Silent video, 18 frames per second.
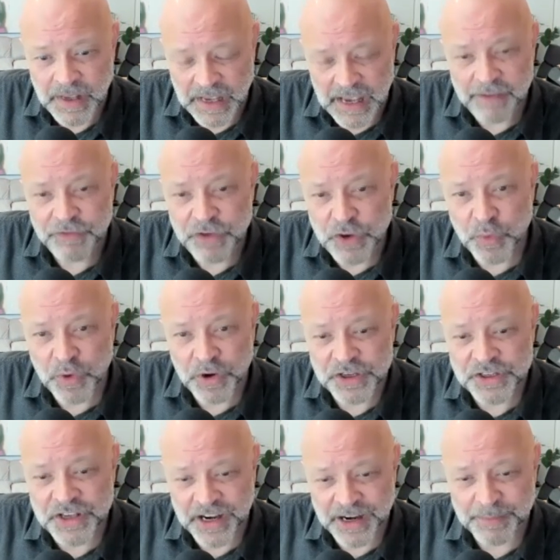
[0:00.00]
If you want
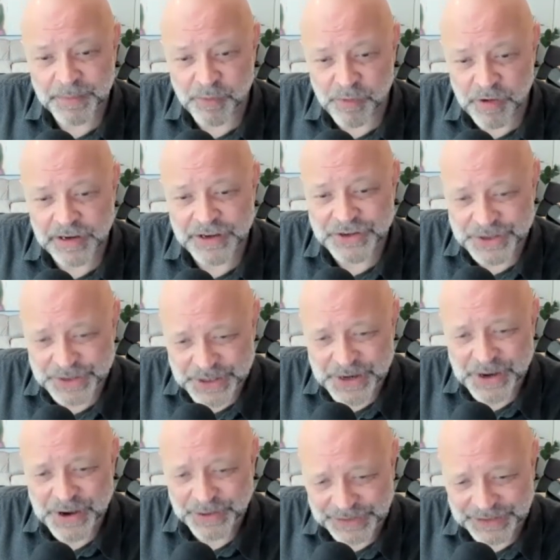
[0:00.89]
to set up a religious
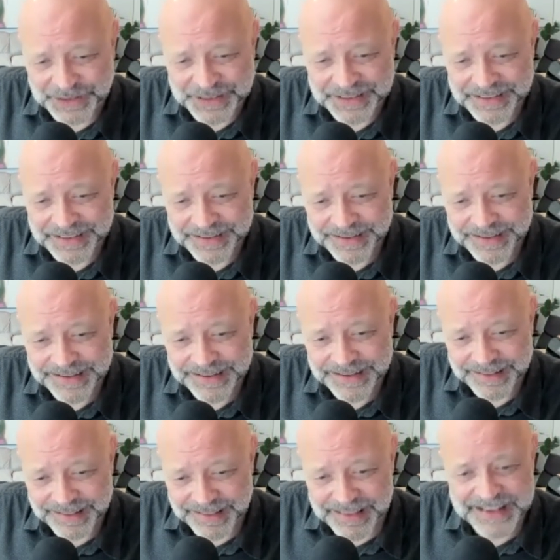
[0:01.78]
cult,
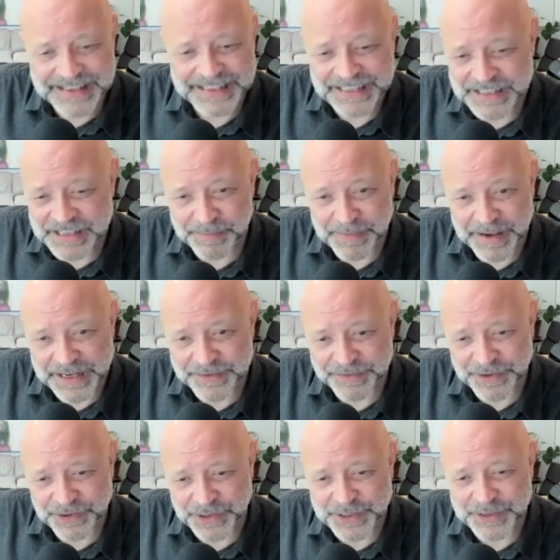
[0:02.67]
this is the best
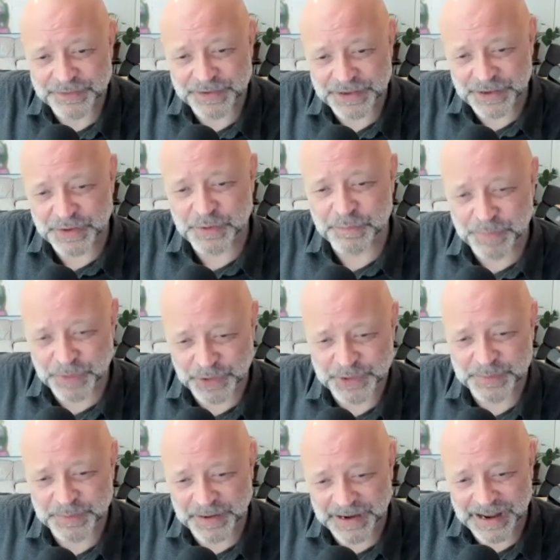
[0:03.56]
philosophy you could
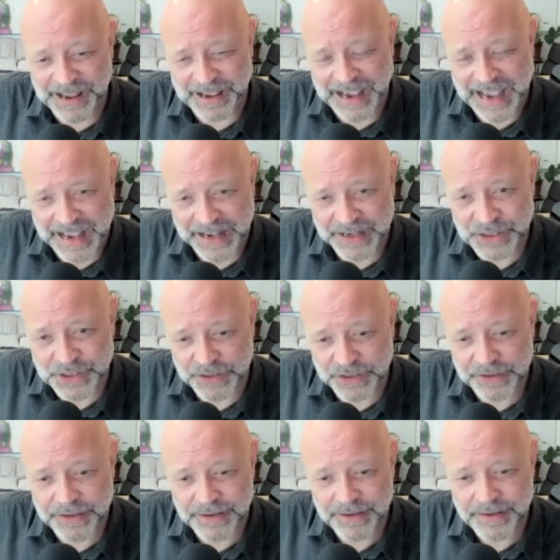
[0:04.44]
possibly lay your hands
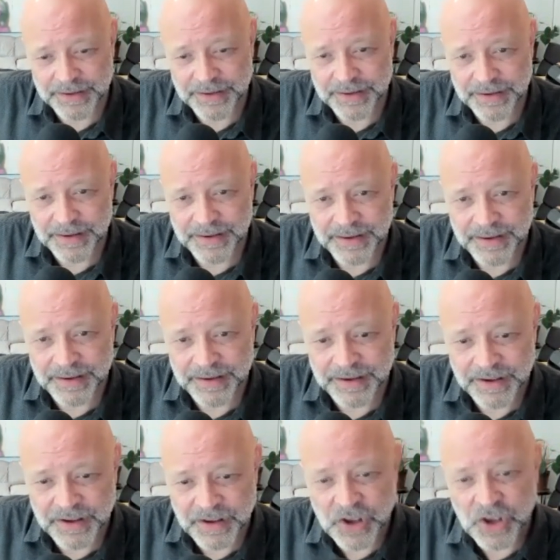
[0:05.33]
on.
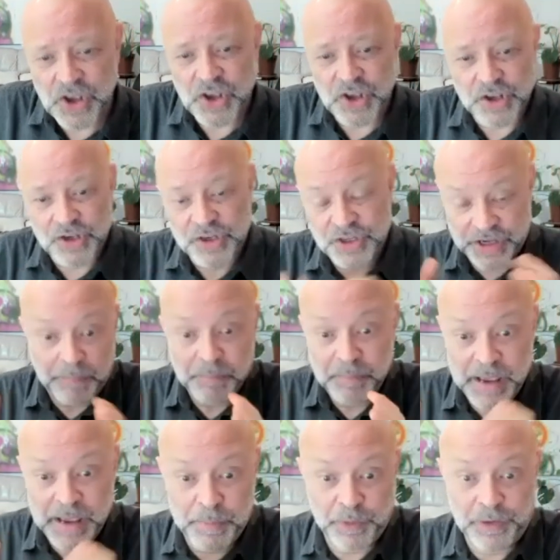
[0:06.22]
Some
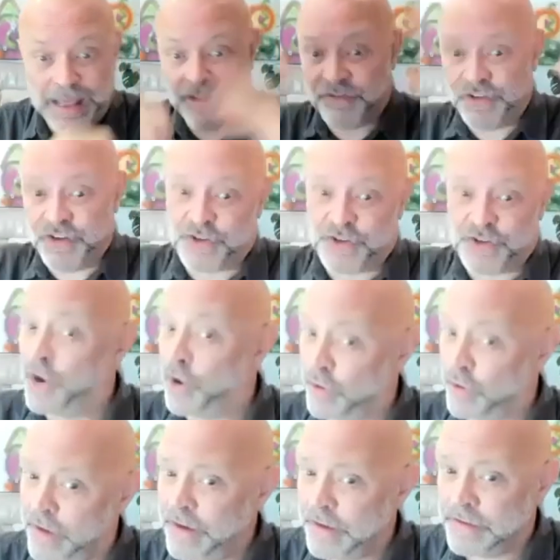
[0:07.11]
people have just
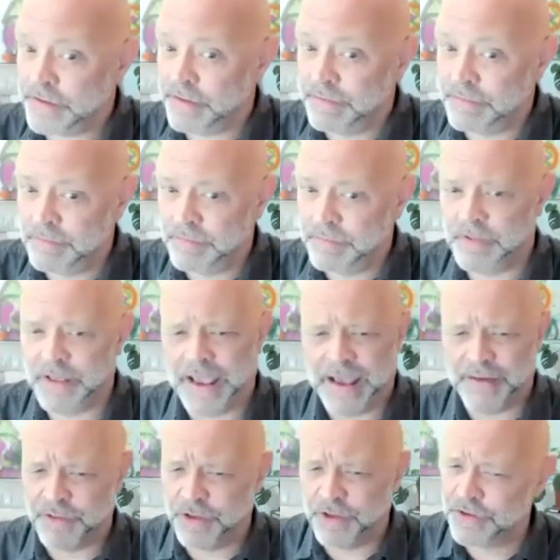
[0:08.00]
got it. They
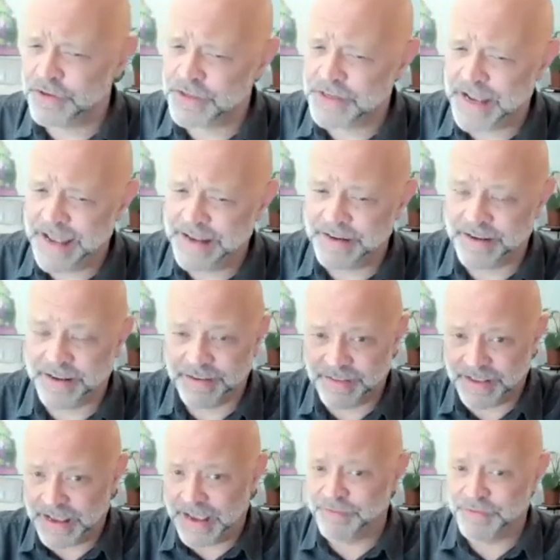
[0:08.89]
have the understanding,
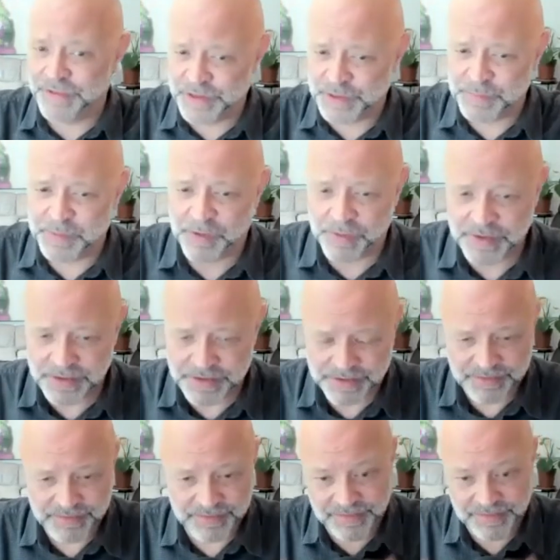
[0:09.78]
they have the
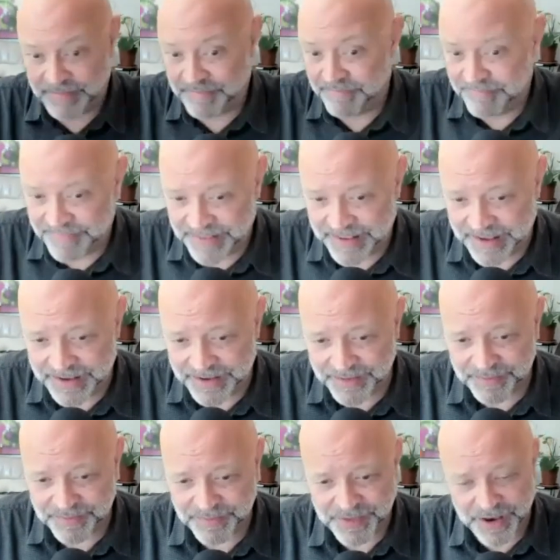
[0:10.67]
experience, they
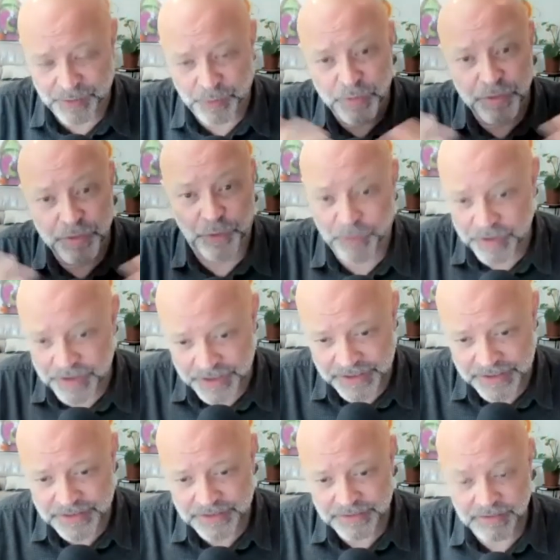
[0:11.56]
can, they're
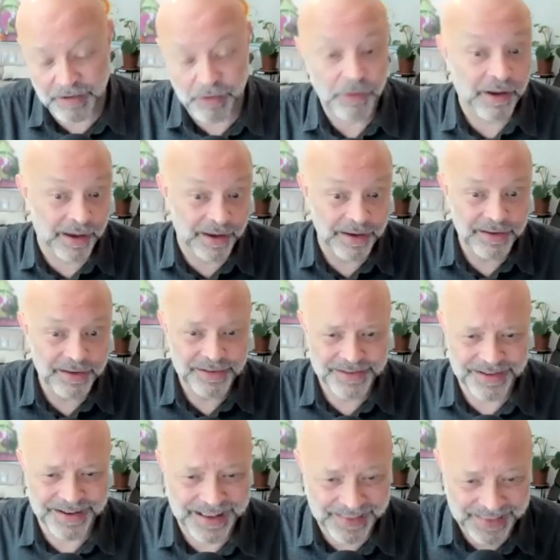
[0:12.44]
authorities. Okay,
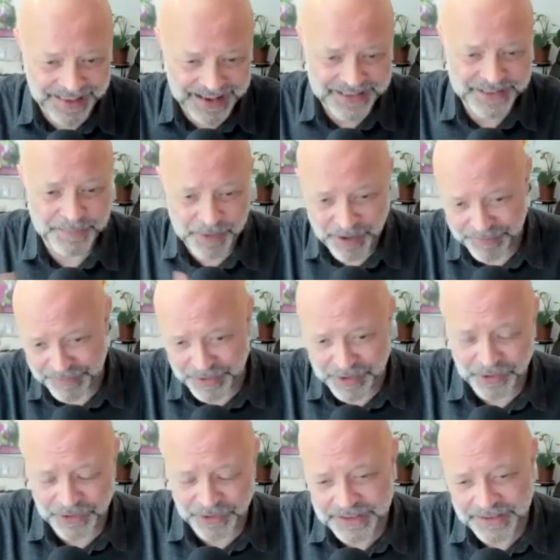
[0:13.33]
so now that's part of a
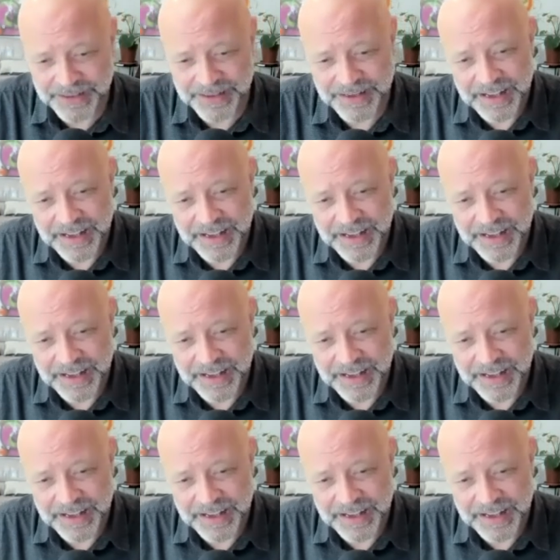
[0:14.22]
cult.